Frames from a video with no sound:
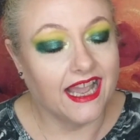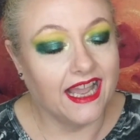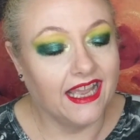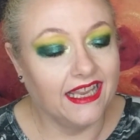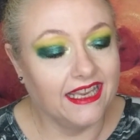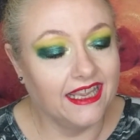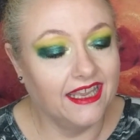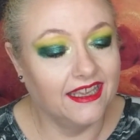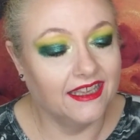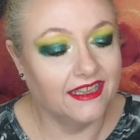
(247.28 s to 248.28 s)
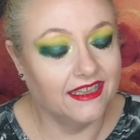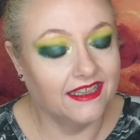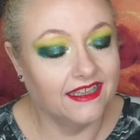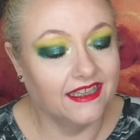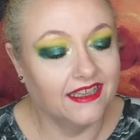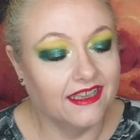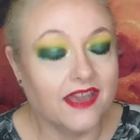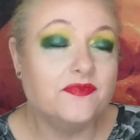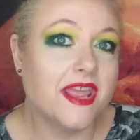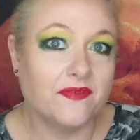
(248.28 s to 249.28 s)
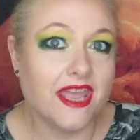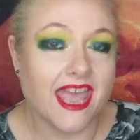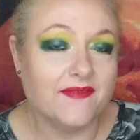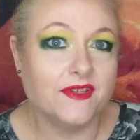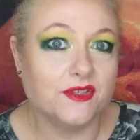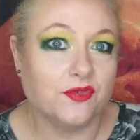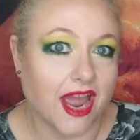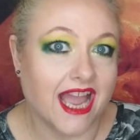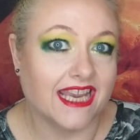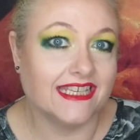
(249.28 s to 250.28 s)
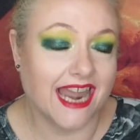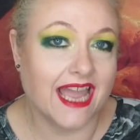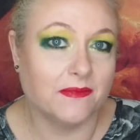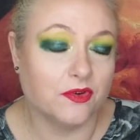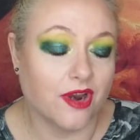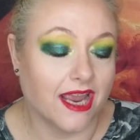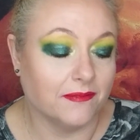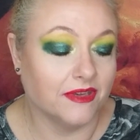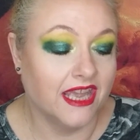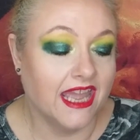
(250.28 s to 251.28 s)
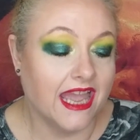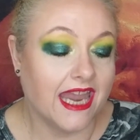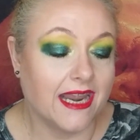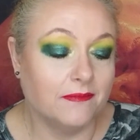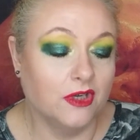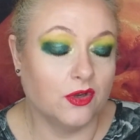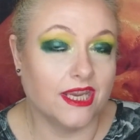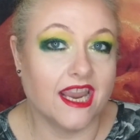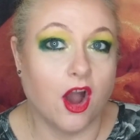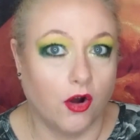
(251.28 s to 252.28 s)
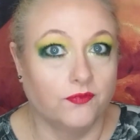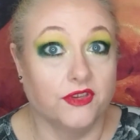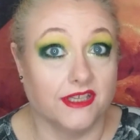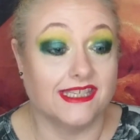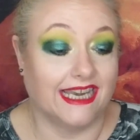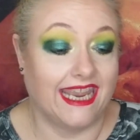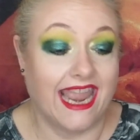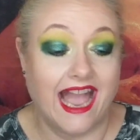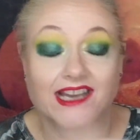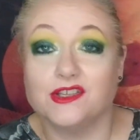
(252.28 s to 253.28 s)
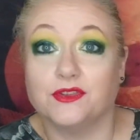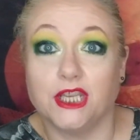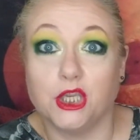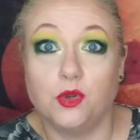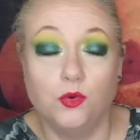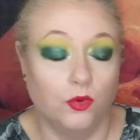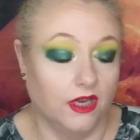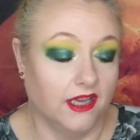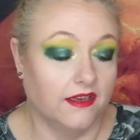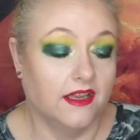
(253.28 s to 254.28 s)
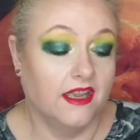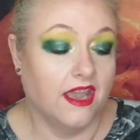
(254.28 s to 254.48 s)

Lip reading: I have never, ever tried Lime Crime. And I'm looking, obviously, at the cooler